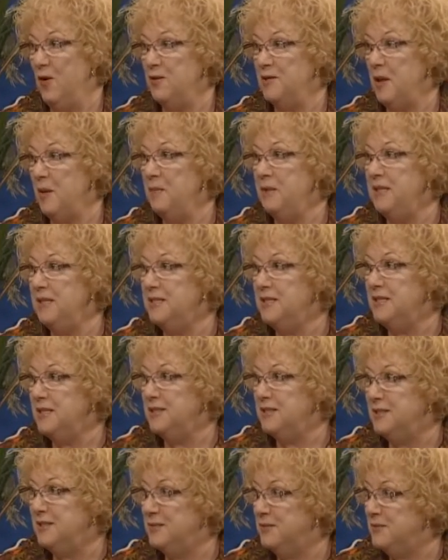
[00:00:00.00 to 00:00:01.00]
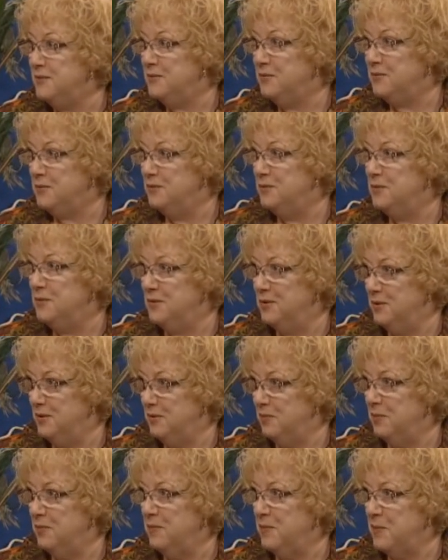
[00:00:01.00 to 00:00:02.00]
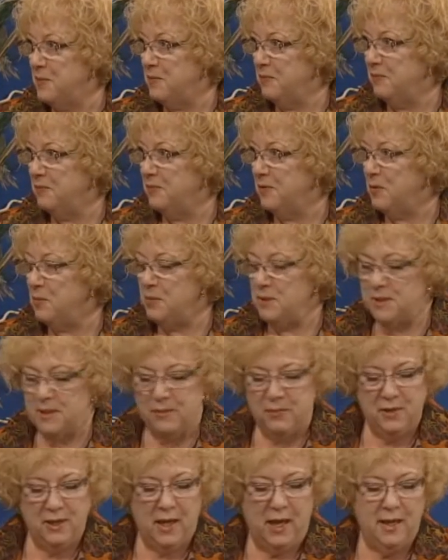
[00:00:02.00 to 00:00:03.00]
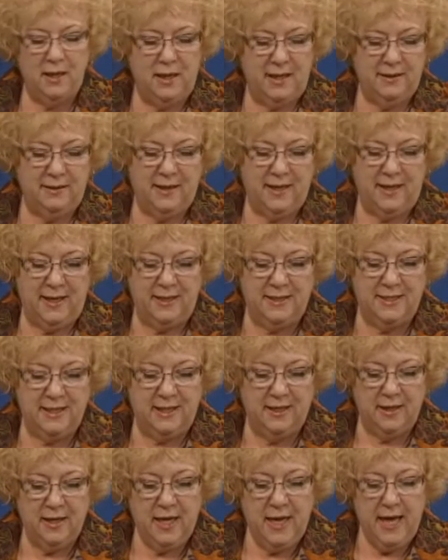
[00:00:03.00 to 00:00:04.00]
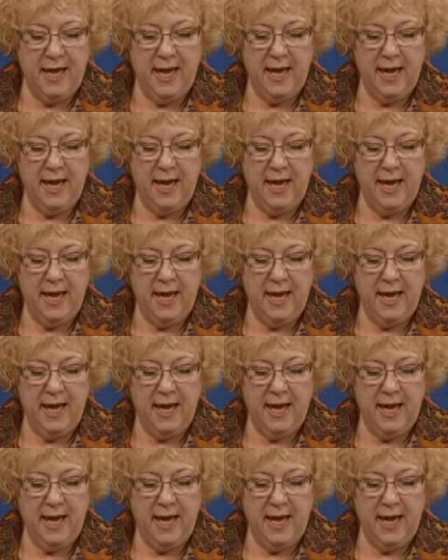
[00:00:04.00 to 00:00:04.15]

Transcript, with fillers: Yeah, I think there's always there's always going to be something new. Something I like that idea.